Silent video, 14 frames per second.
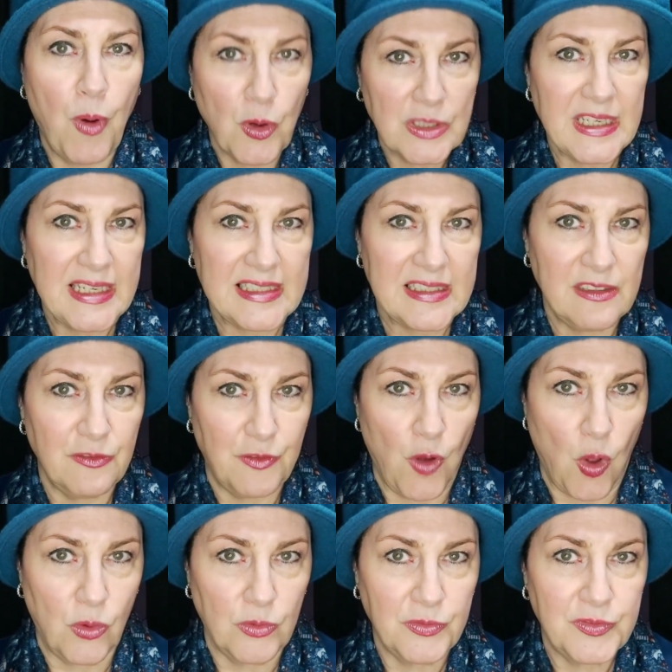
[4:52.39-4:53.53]
body is
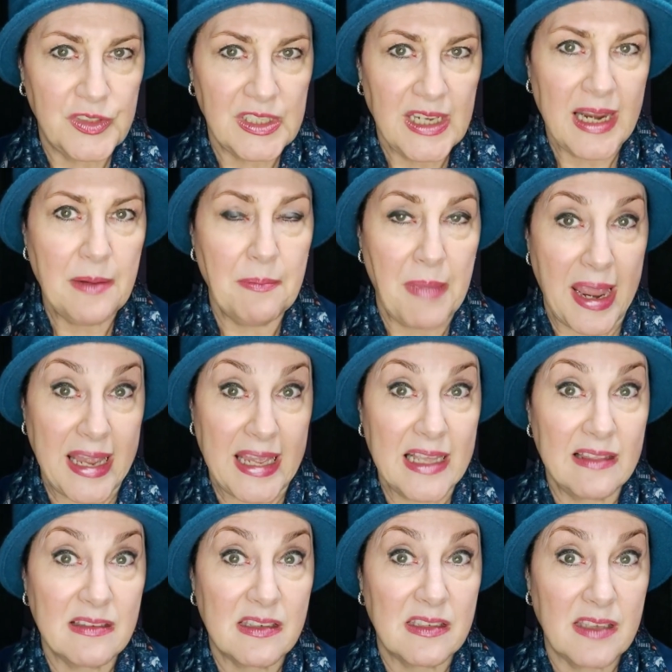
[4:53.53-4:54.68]
involved in
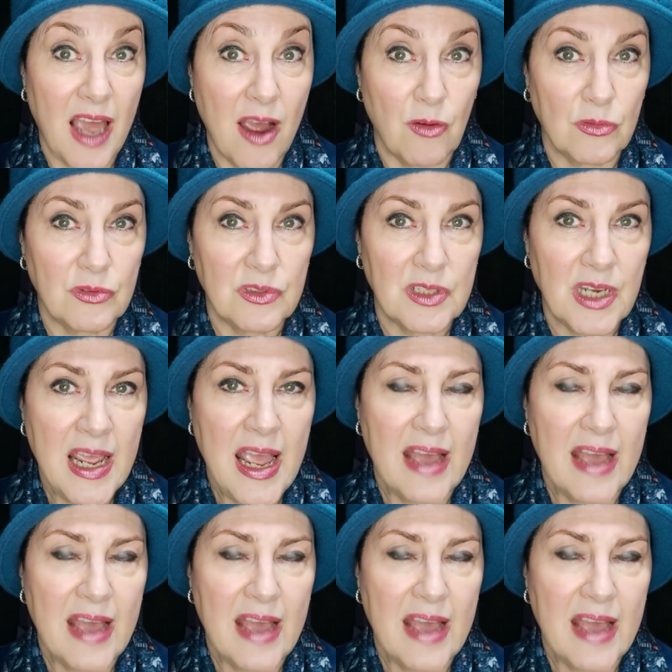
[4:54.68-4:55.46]
making the sound,